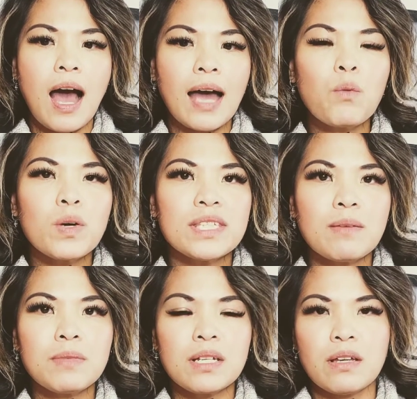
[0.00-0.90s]
I want
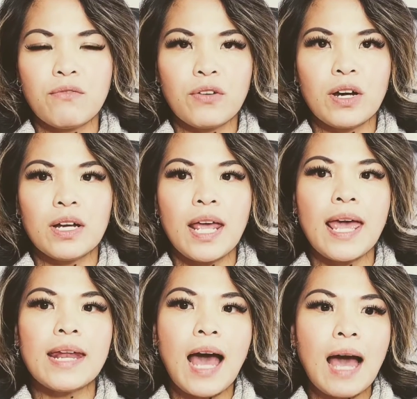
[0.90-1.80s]
something different,
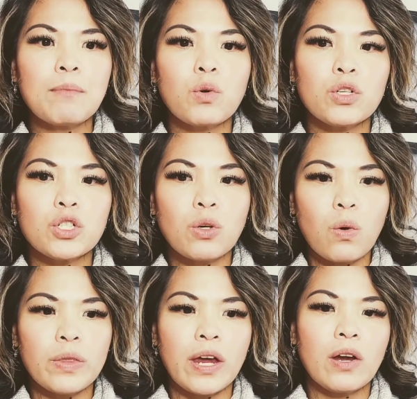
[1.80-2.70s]
and I'm going to
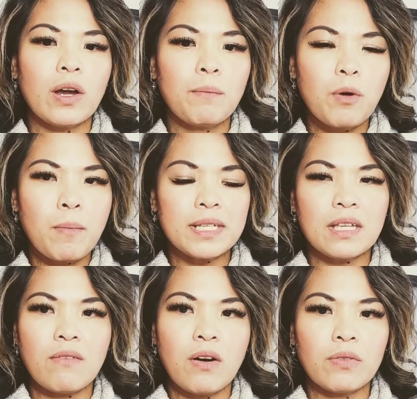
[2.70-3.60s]
go there, put
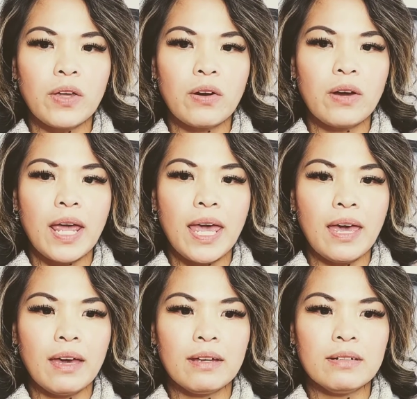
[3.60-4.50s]
myself out there,
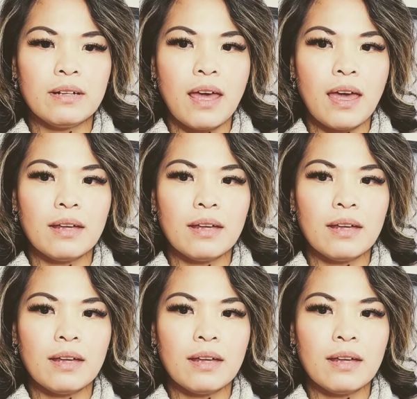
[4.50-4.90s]
and